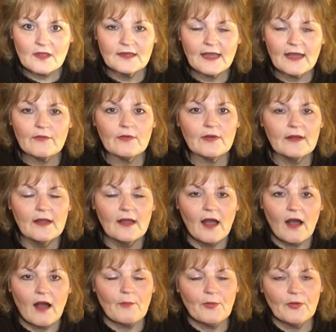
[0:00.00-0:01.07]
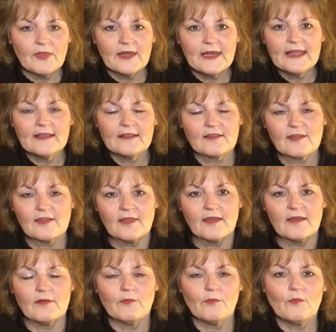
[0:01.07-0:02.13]
Now, I'll put the link to
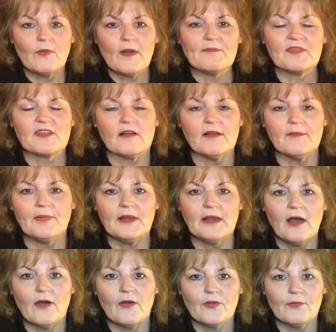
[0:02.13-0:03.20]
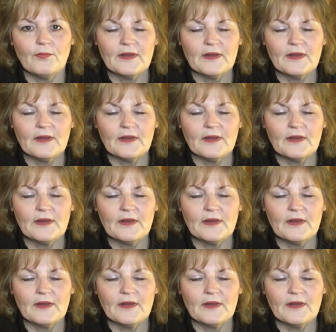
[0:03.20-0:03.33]
the website below,